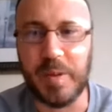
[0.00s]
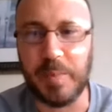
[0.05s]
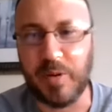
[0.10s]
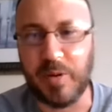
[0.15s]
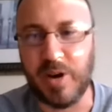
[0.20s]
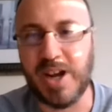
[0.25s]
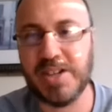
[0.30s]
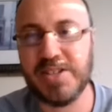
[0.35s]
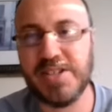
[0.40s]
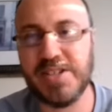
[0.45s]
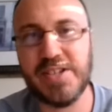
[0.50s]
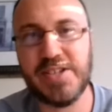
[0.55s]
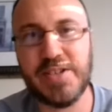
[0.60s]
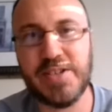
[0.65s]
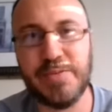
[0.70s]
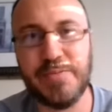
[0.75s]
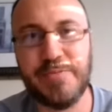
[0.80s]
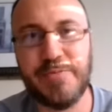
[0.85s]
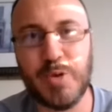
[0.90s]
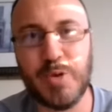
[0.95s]
process
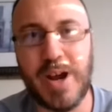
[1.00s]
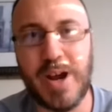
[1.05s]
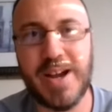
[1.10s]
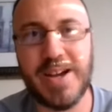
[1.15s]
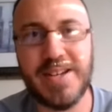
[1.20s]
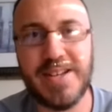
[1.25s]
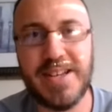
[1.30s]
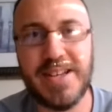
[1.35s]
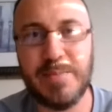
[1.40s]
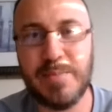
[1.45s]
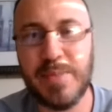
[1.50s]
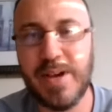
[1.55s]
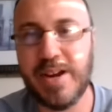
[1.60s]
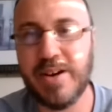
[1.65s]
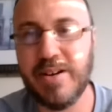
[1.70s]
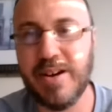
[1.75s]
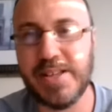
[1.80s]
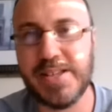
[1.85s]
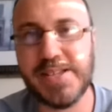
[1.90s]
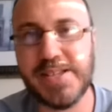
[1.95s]
of trying to get
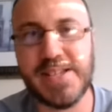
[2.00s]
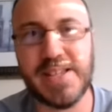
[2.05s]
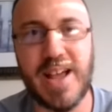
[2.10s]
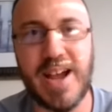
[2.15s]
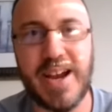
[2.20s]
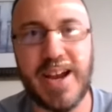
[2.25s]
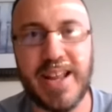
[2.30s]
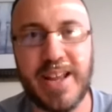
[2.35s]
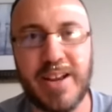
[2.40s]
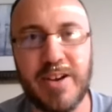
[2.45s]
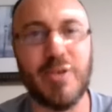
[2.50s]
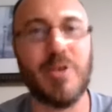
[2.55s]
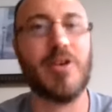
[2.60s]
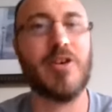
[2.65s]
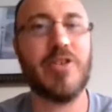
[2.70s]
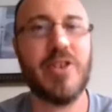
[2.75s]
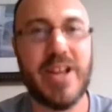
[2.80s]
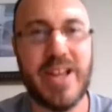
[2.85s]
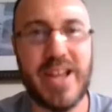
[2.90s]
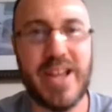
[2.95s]
better at sliding or
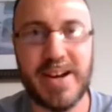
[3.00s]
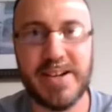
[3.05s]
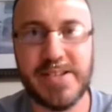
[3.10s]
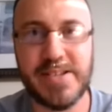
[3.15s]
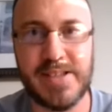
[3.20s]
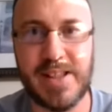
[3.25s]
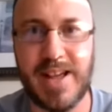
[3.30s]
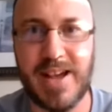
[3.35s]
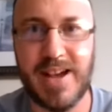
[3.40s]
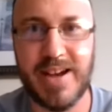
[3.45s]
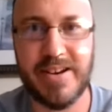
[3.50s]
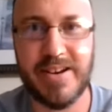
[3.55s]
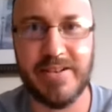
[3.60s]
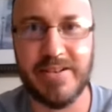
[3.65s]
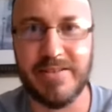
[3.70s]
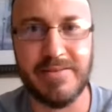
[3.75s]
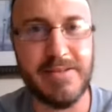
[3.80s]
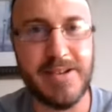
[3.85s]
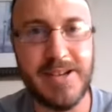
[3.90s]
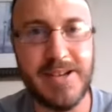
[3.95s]
learning how to slide,
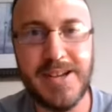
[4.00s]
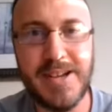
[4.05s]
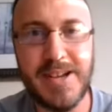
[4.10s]
or